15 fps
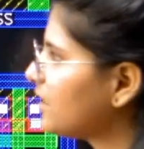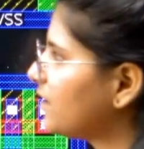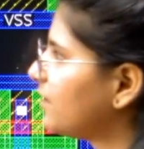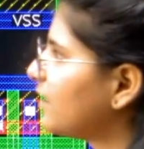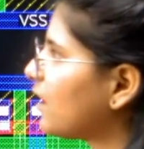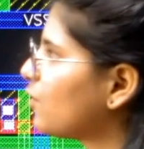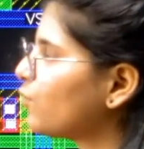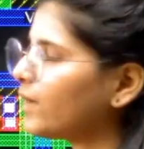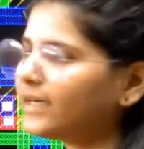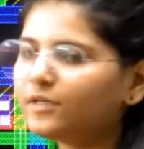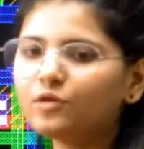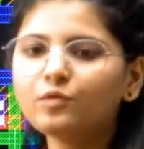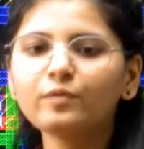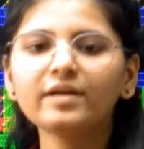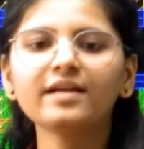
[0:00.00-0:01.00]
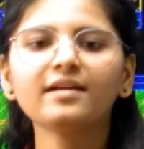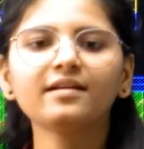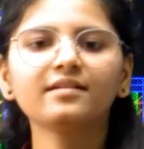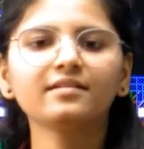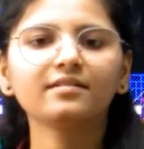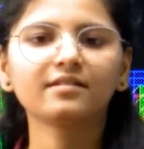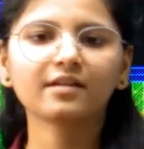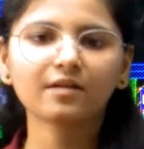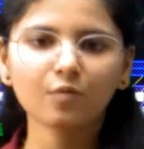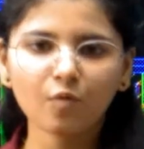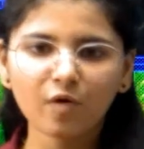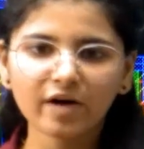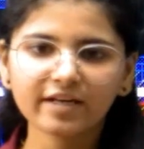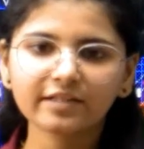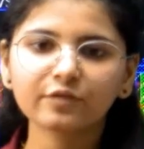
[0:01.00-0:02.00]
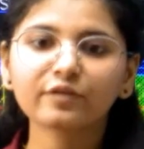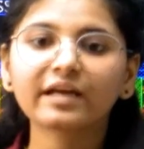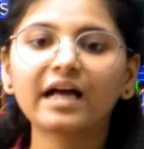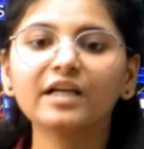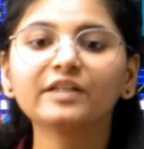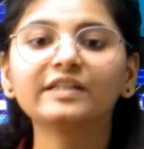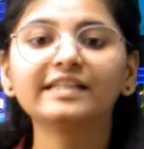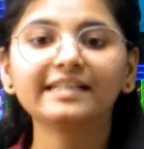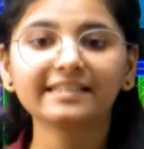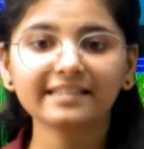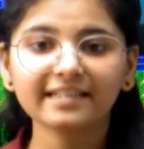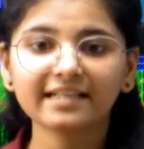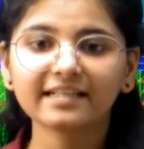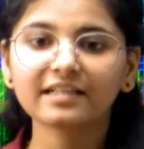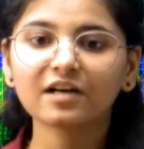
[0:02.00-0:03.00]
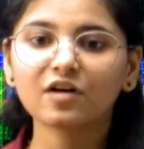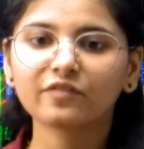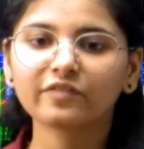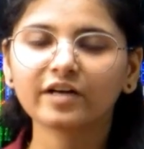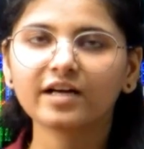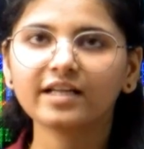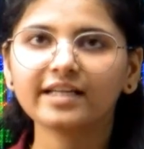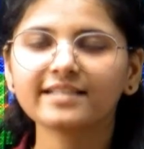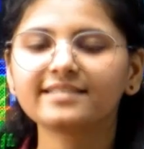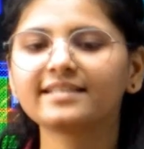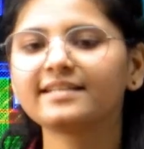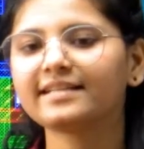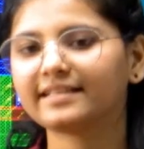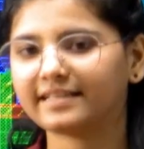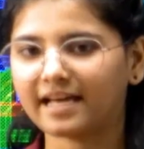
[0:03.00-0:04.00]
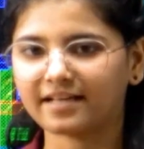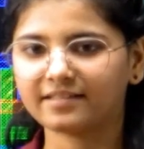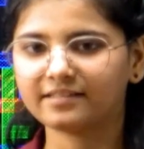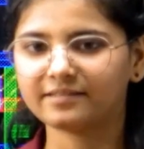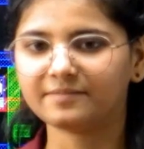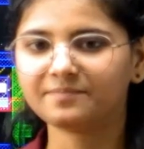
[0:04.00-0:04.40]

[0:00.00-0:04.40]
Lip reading: Now why do we require to calculate the area of a, let's say, rectangle?